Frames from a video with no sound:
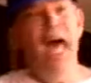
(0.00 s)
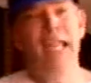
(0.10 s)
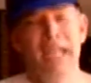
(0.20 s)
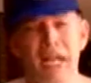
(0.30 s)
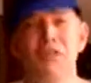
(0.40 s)

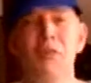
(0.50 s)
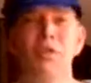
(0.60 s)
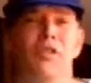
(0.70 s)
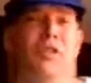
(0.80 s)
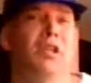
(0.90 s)
Another
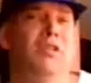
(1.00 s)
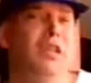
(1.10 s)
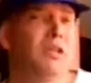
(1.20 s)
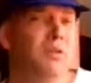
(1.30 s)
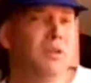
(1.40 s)
reason I
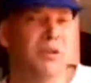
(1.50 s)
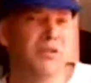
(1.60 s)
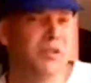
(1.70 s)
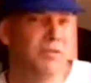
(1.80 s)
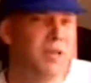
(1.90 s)
think
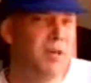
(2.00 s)
lawyers have